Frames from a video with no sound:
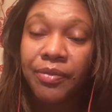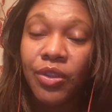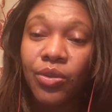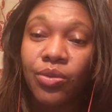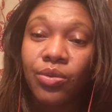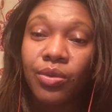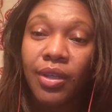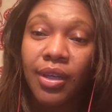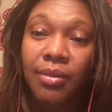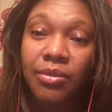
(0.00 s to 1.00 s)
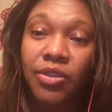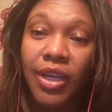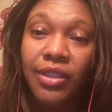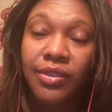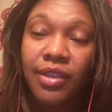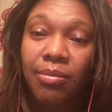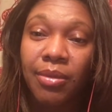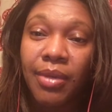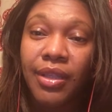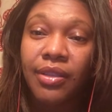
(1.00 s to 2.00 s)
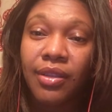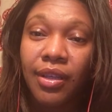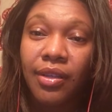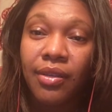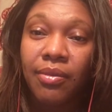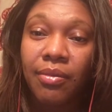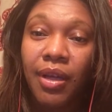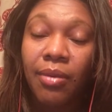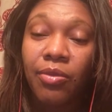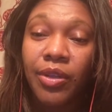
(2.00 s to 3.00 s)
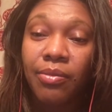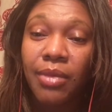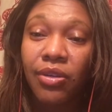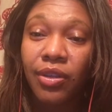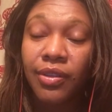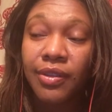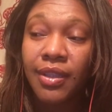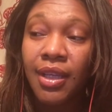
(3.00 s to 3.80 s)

to try to supplement uh, with minerals.